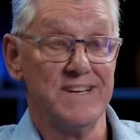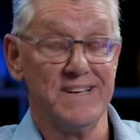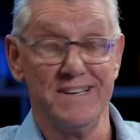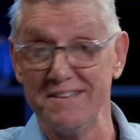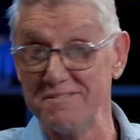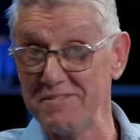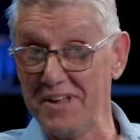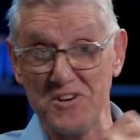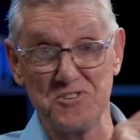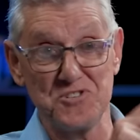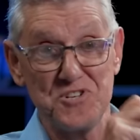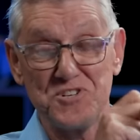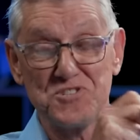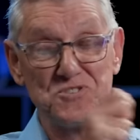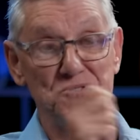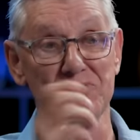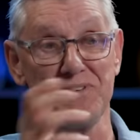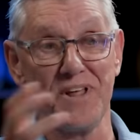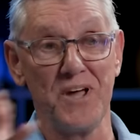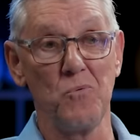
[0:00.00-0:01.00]
Hmm. They
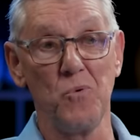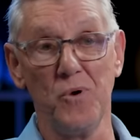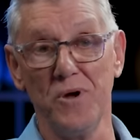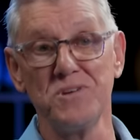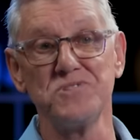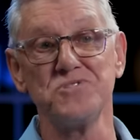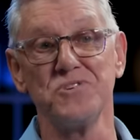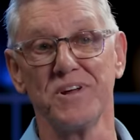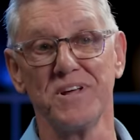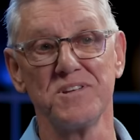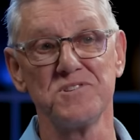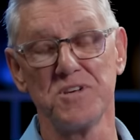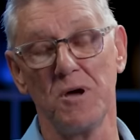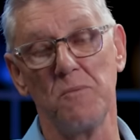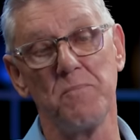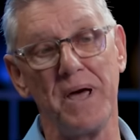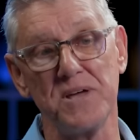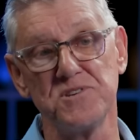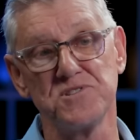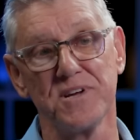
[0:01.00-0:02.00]
chiseled their words on it. So
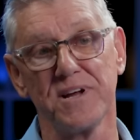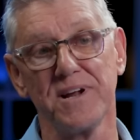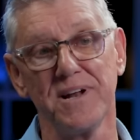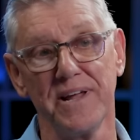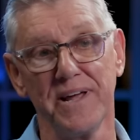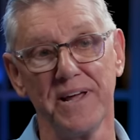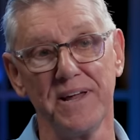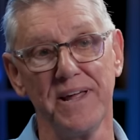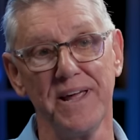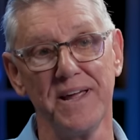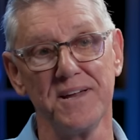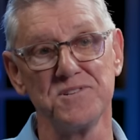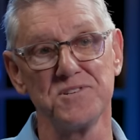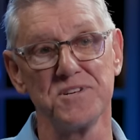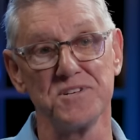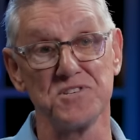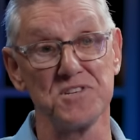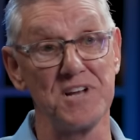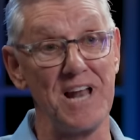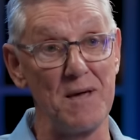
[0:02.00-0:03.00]
basically, it's
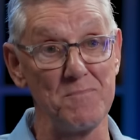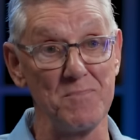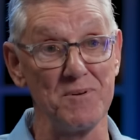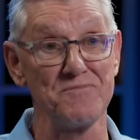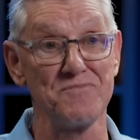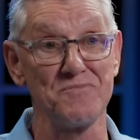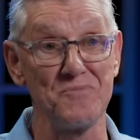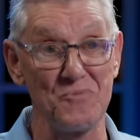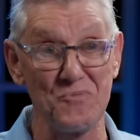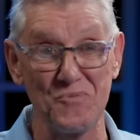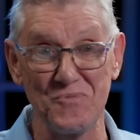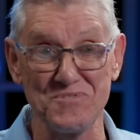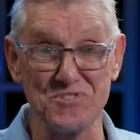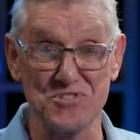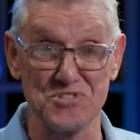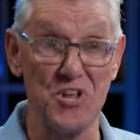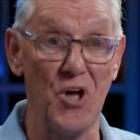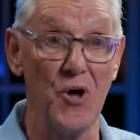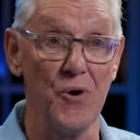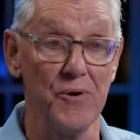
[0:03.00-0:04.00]
a slab of
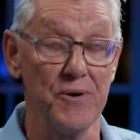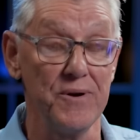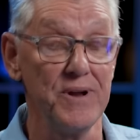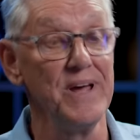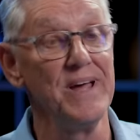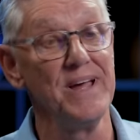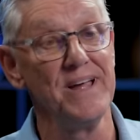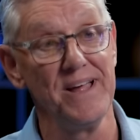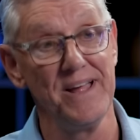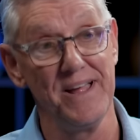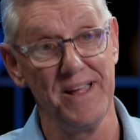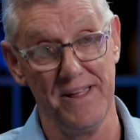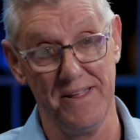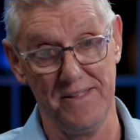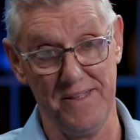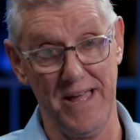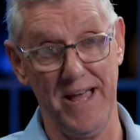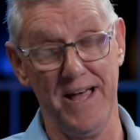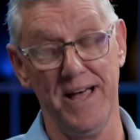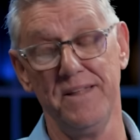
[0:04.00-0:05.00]
stone
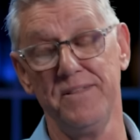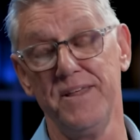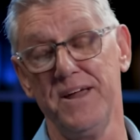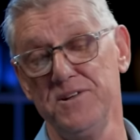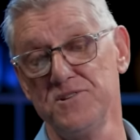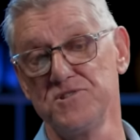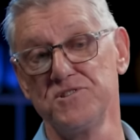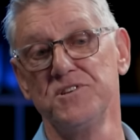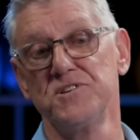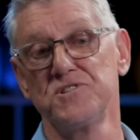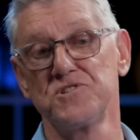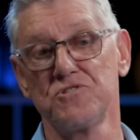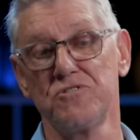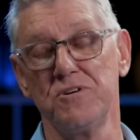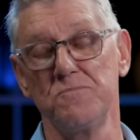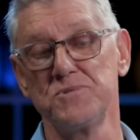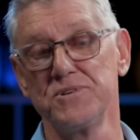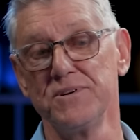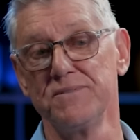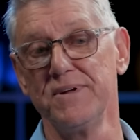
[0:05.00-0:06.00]
uh, that is an
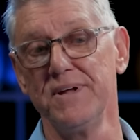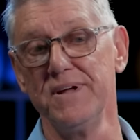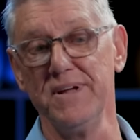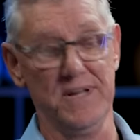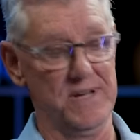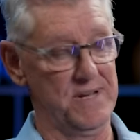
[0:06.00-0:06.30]
inscription.